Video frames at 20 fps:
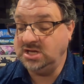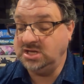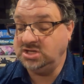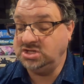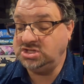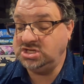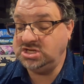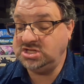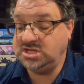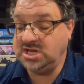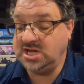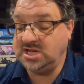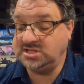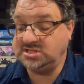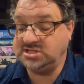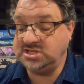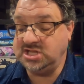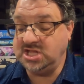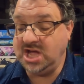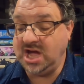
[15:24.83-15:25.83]
she
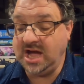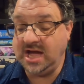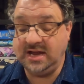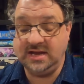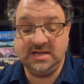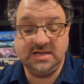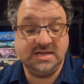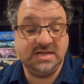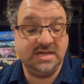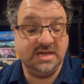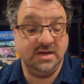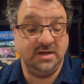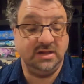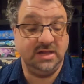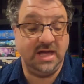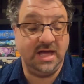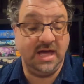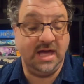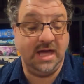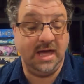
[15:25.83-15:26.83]
does not
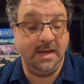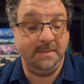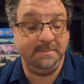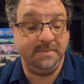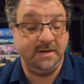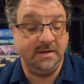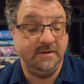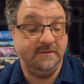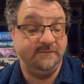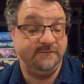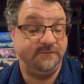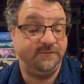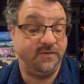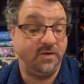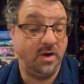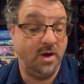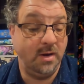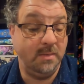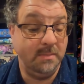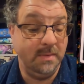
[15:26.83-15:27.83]
heal up
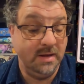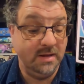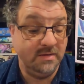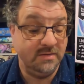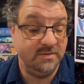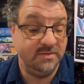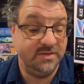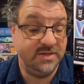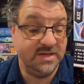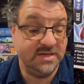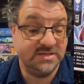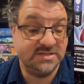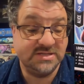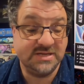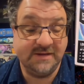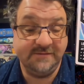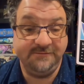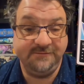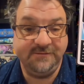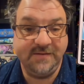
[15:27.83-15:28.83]
from this
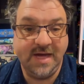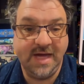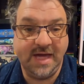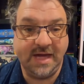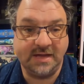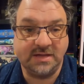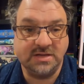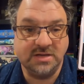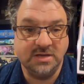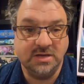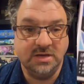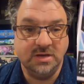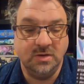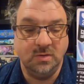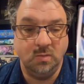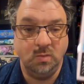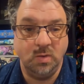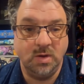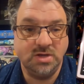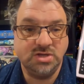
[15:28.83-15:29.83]
effect.
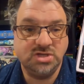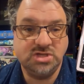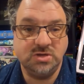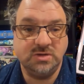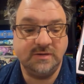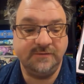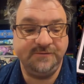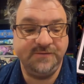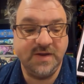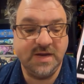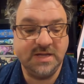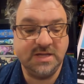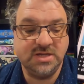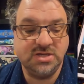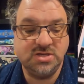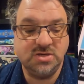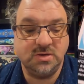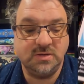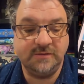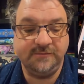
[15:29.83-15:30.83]
Once you're
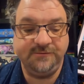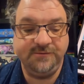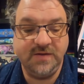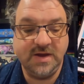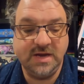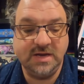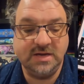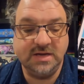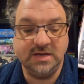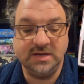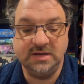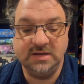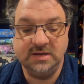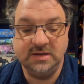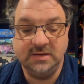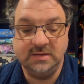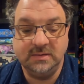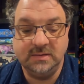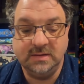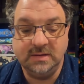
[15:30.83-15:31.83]
defeated, you're defeated.
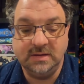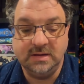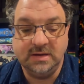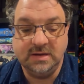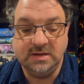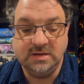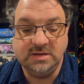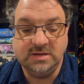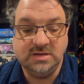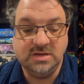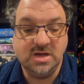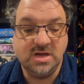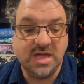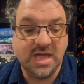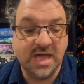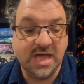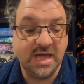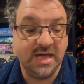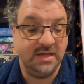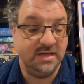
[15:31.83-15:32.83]
You
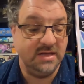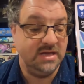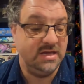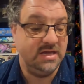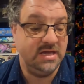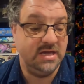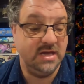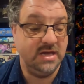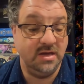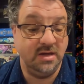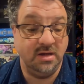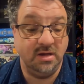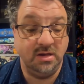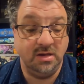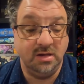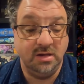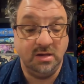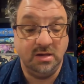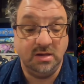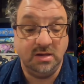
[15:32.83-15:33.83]
can't
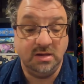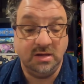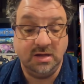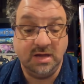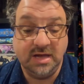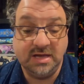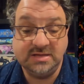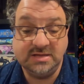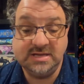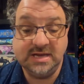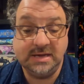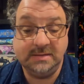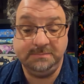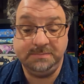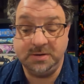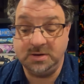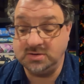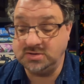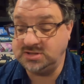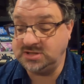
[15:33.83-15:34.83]
heal a dead
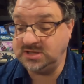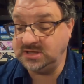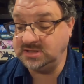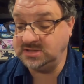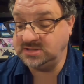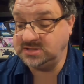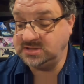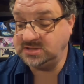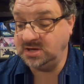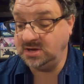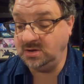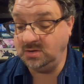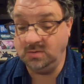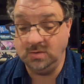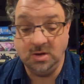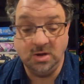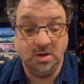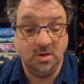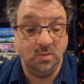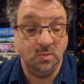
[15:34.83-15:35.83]
person.
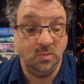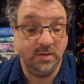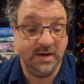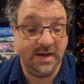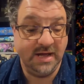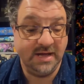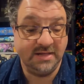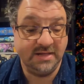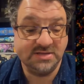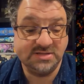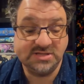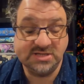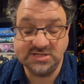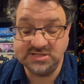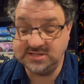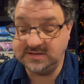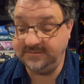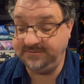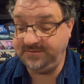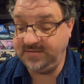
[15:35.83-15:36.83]
So when Alice
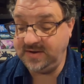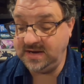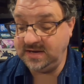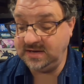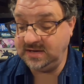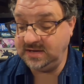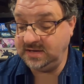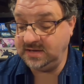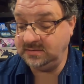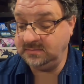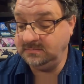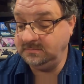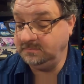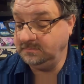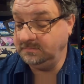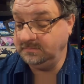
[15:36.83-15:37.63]
is defeated,